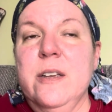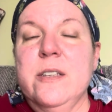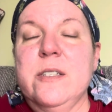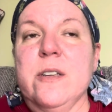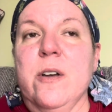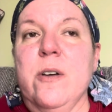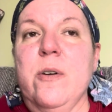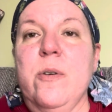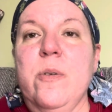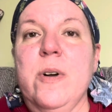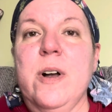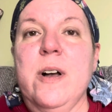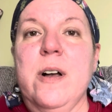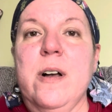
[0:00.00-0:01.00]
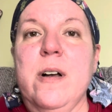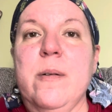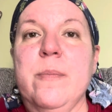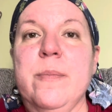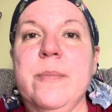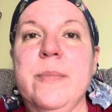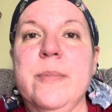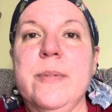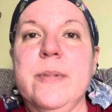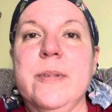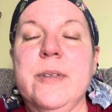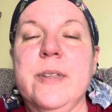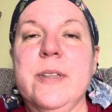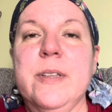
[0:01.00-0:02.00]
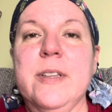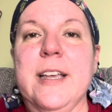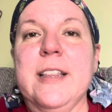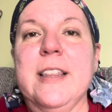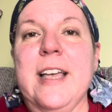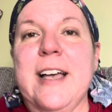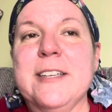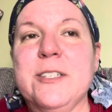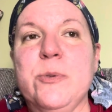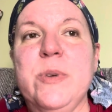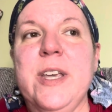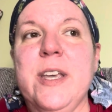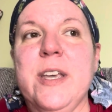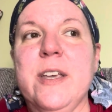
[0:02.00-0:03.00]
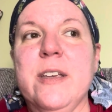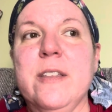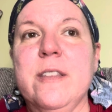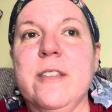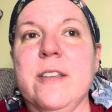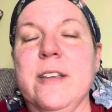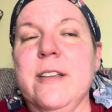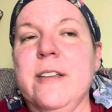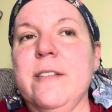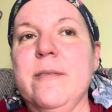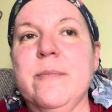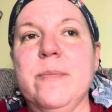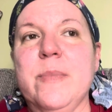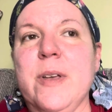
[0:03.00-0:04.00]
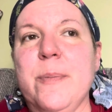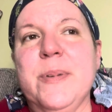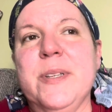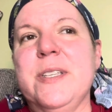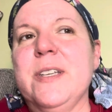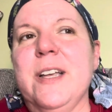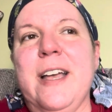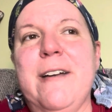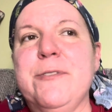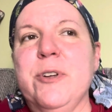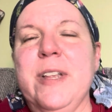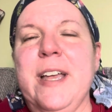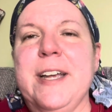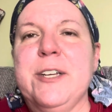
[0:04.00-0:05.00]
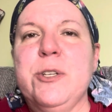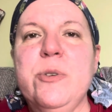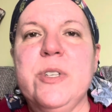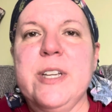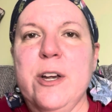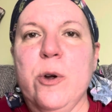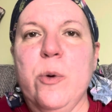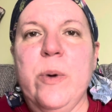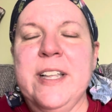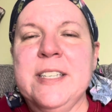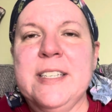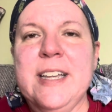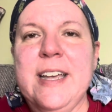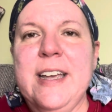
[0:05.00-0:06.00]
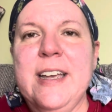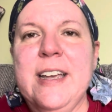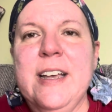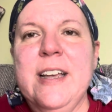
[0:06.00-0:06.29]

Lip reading: So like last week, up until after like Tuesday or Wednesday,